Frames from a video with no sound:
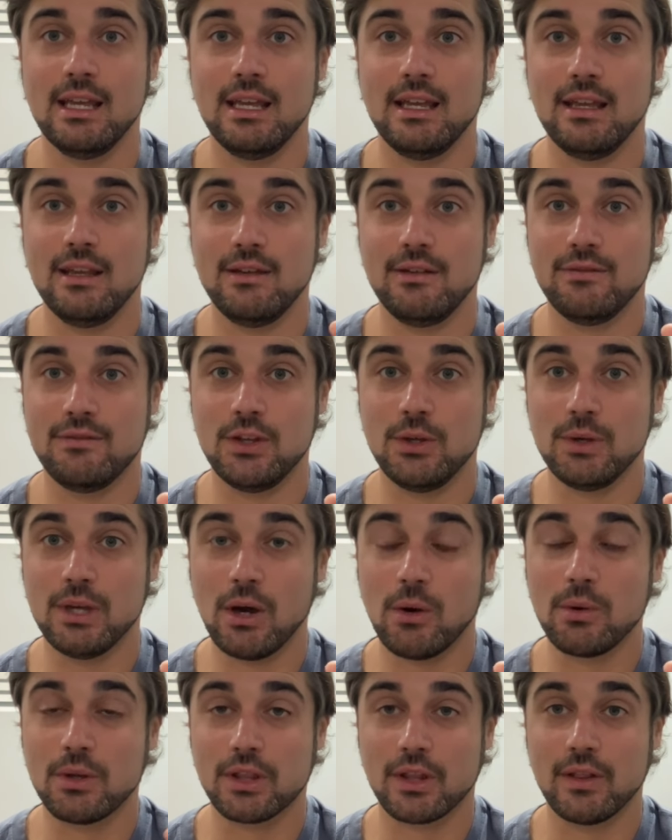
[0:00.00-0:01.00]
if you
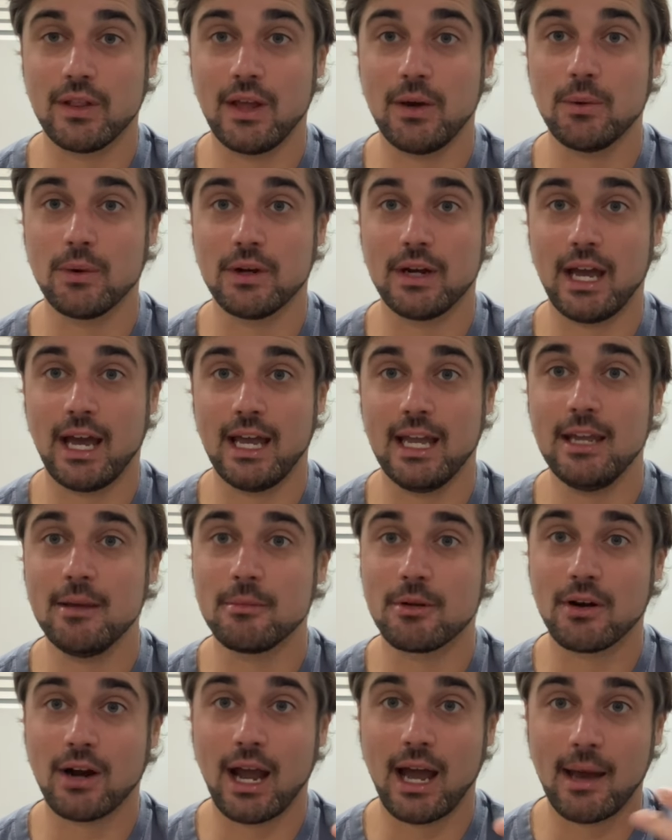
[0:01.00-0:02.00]
go with a lower
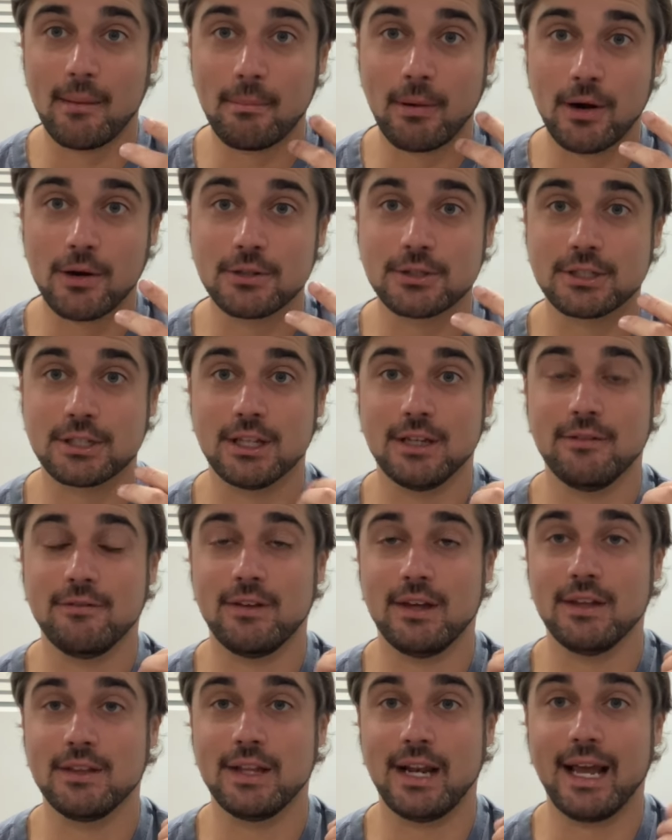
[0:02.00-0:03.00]
diameter, I personally have
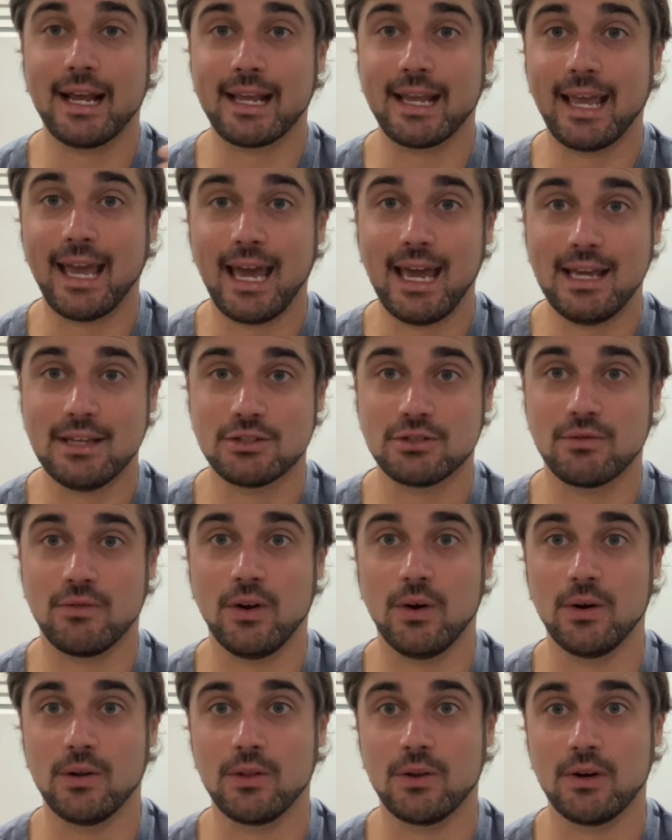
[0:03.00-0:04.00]
found that I can cast
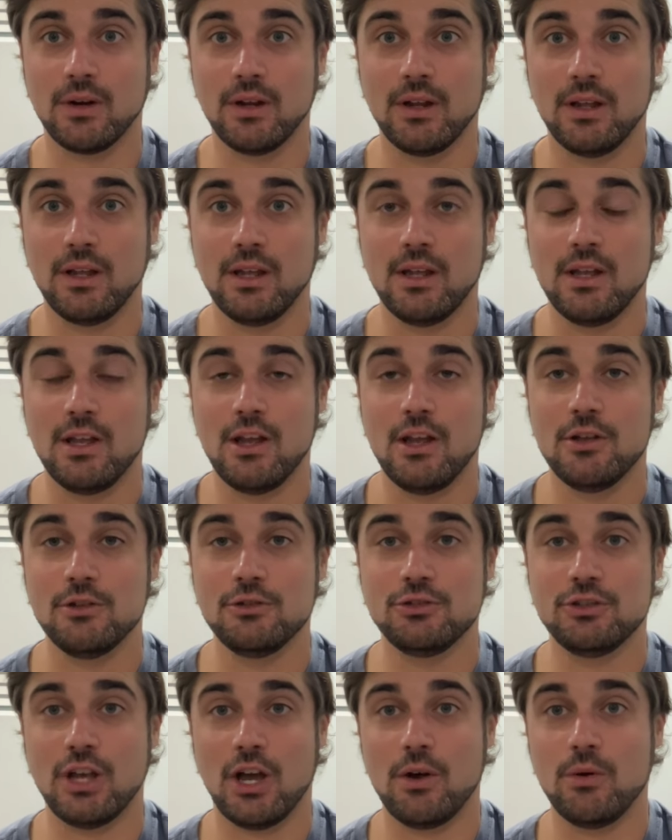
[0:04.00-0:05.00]
farther.
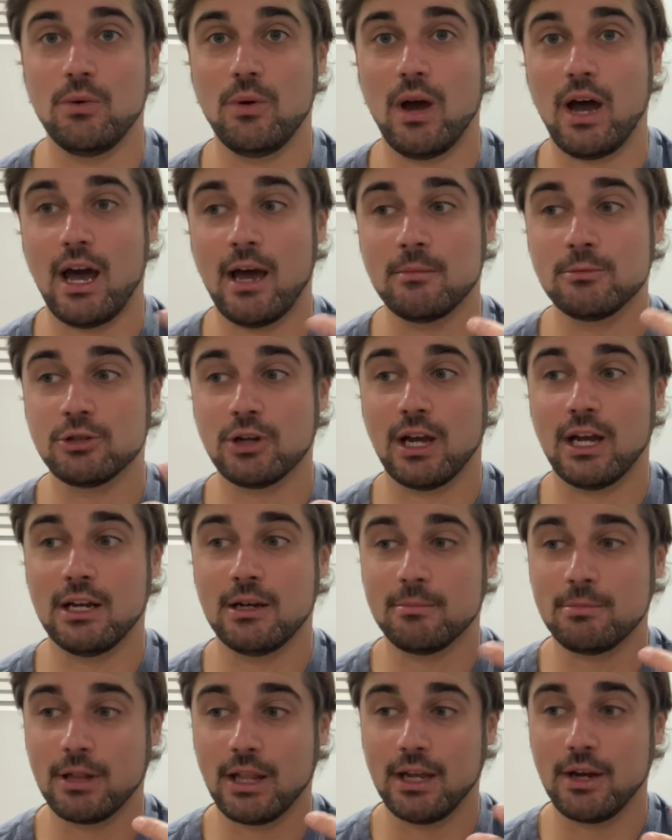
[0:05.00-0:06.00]
So I'm trying
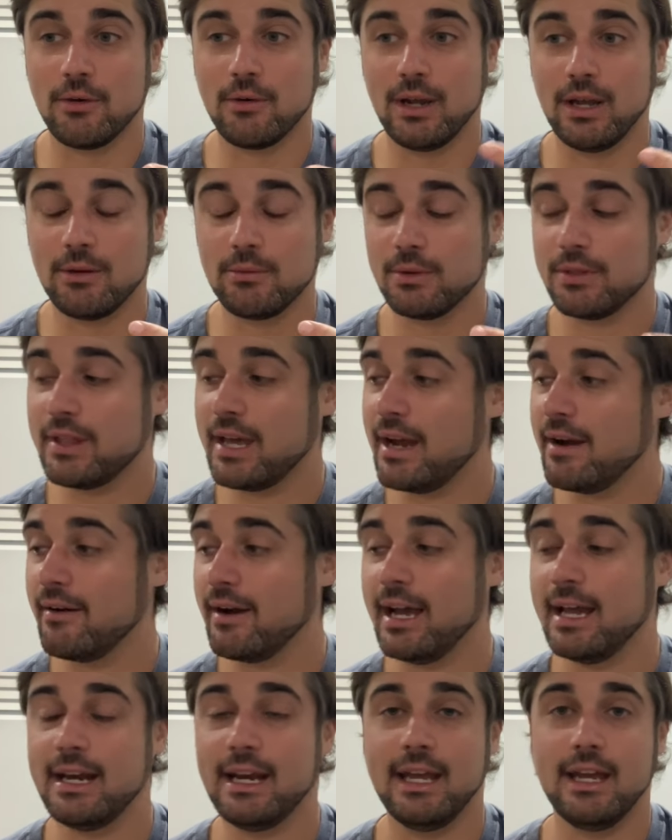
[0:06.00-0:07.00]
to play around with that
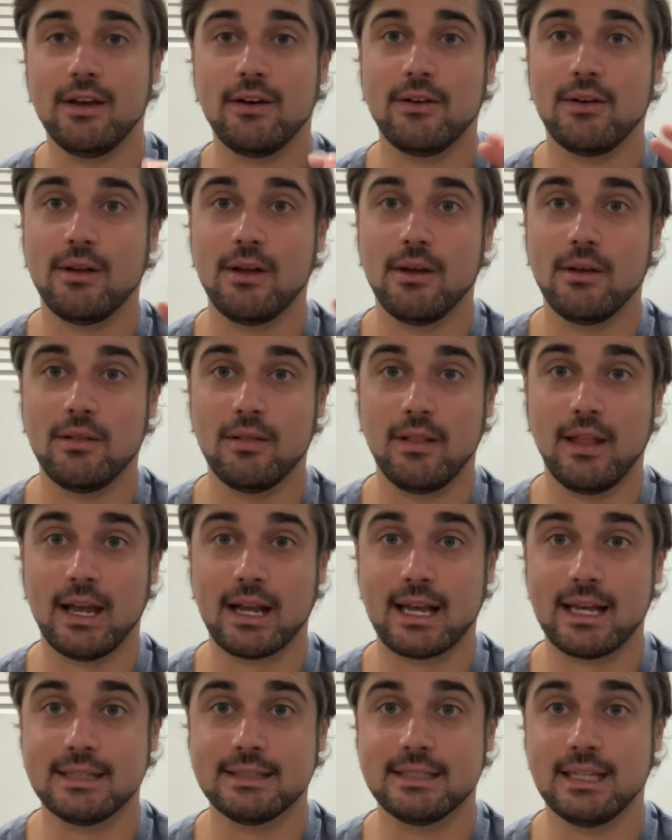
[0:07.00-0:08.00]
right now.
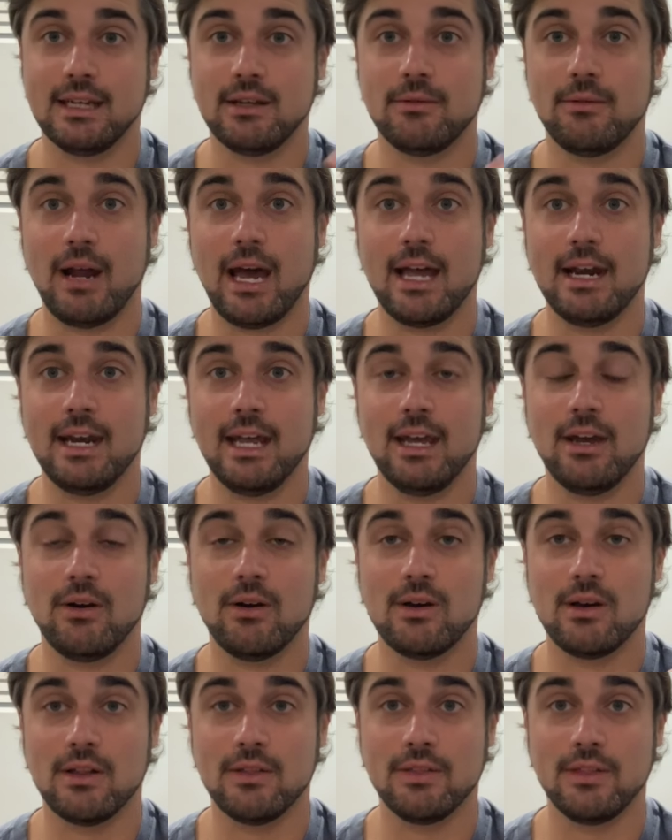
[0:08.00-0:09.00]
Like I said, right now
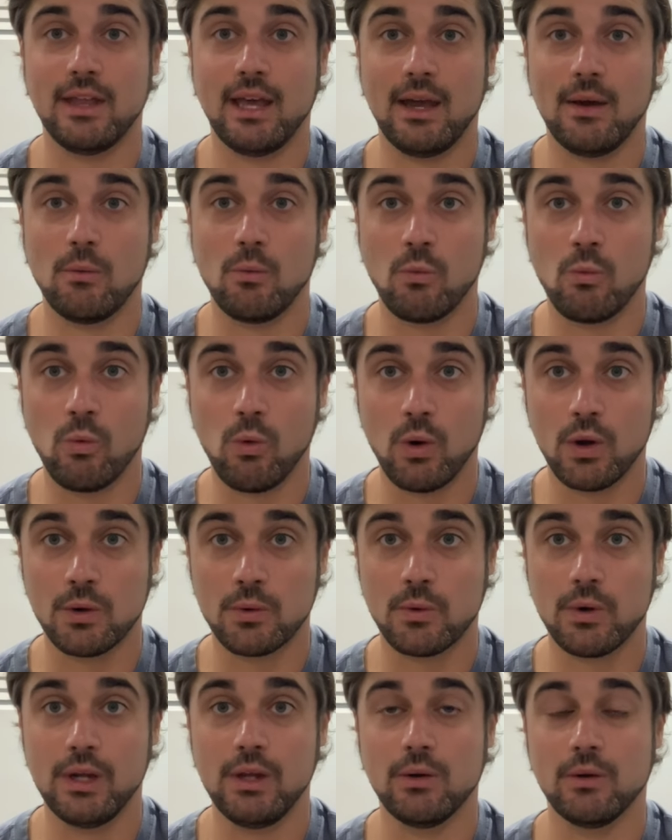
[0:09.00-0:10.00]
on that one
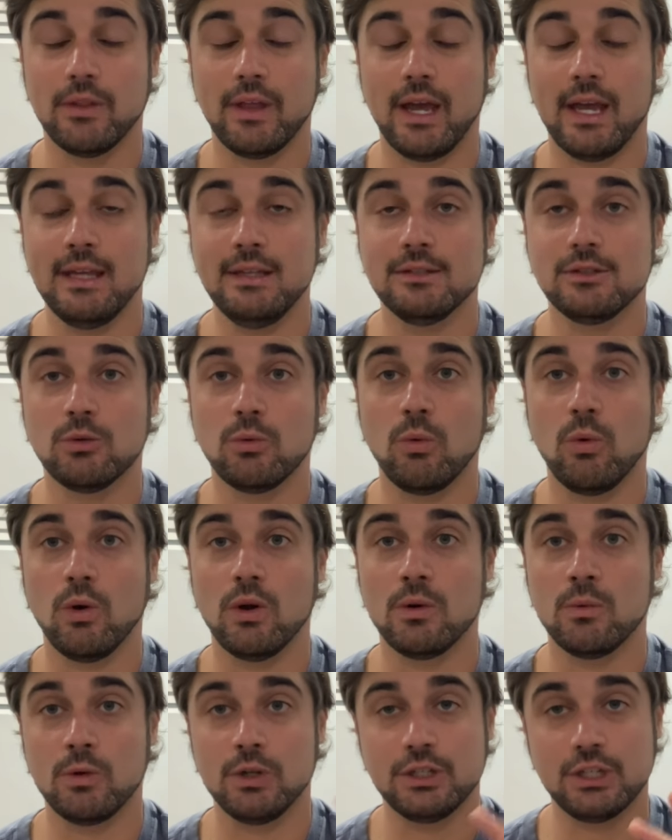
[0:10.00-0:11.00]
reel, the
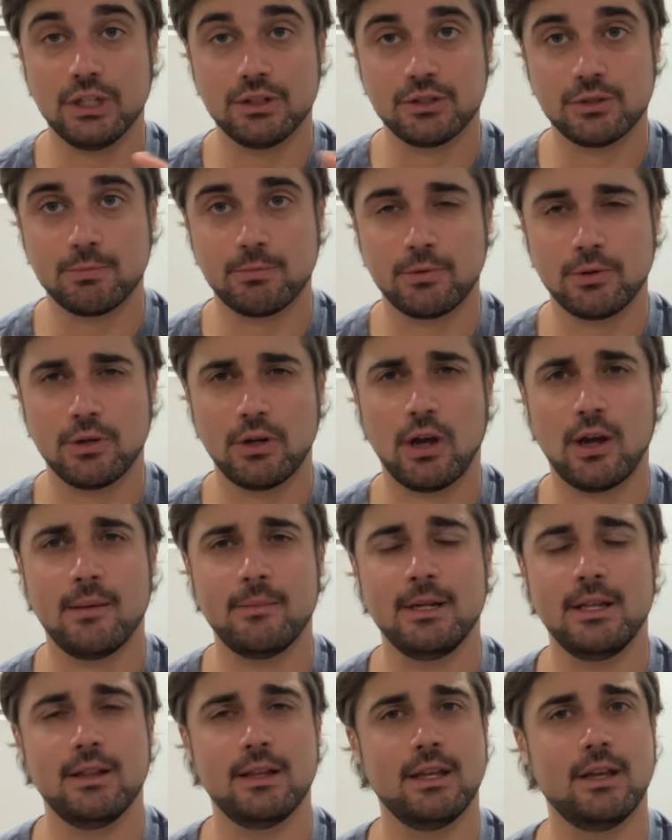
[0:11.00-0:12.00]
8-to-1, which it's
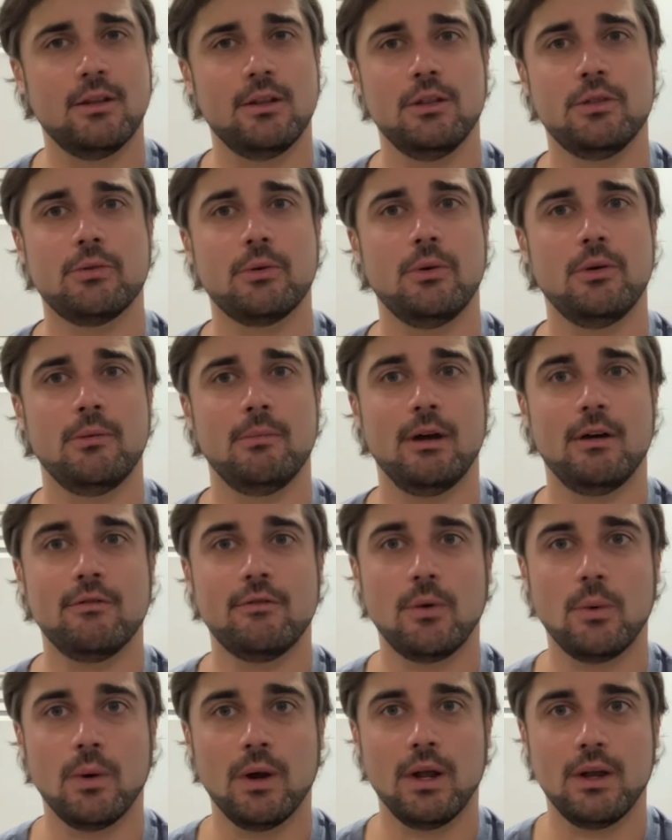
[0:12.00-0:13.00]
predominantly only throwing about
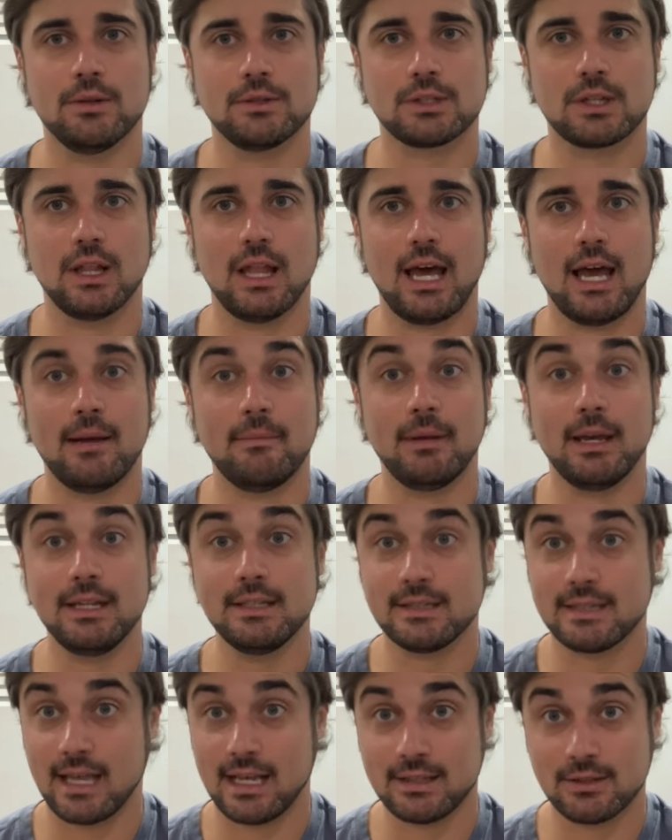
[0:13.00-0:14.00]
4-ounce glide
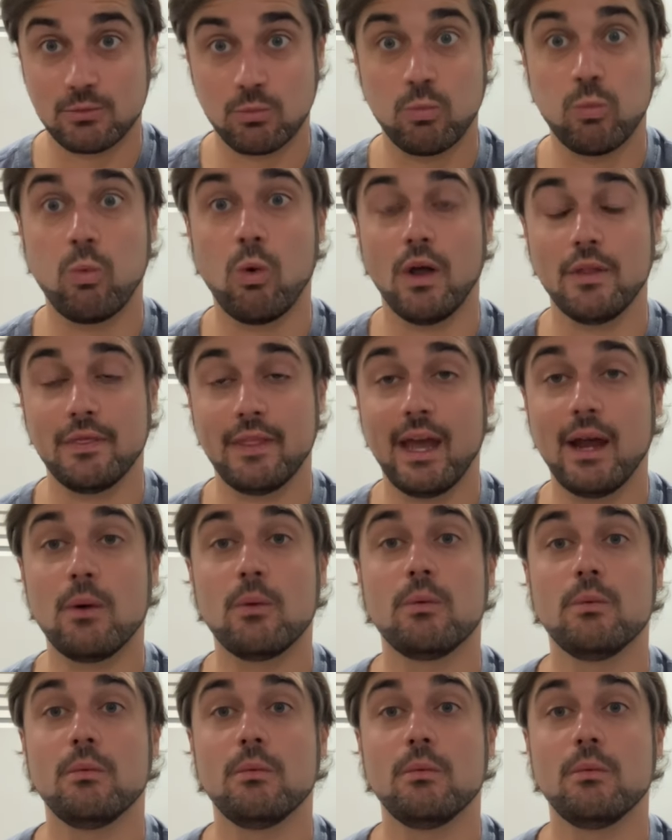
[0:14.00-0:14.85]
baits. That's what that